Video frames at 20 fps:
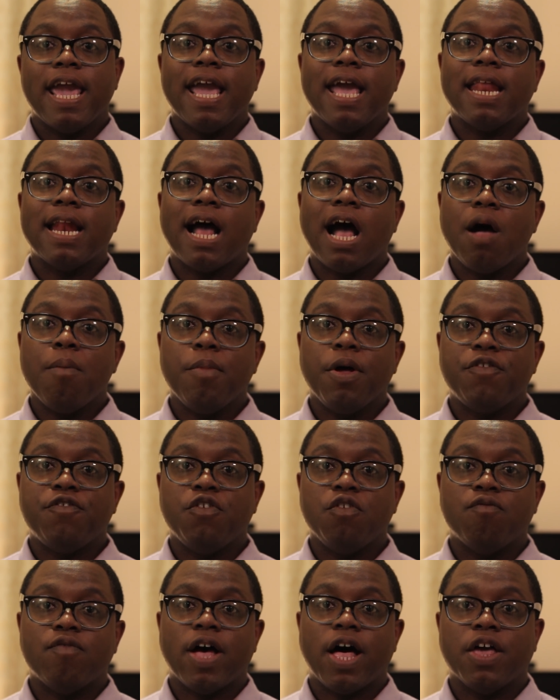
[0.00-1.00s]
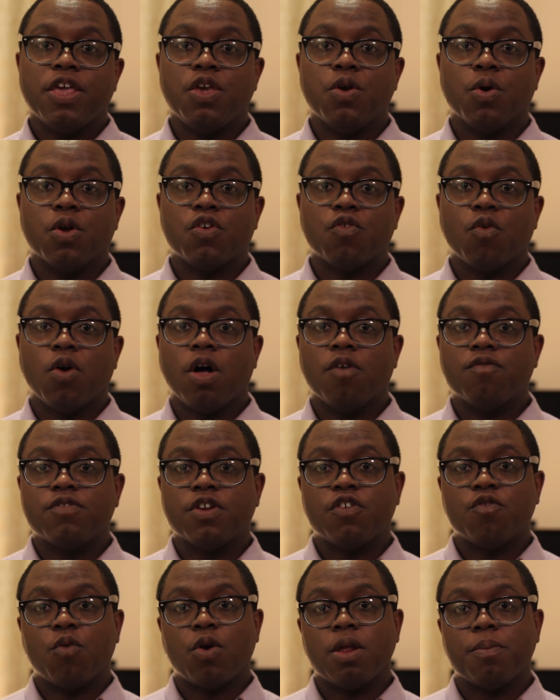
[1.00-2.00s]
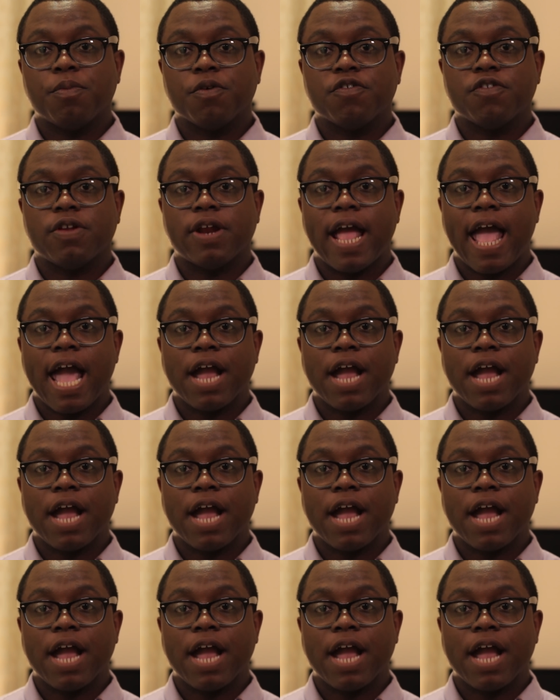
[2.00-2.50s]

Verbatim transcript: and how much you value a 12 to 20%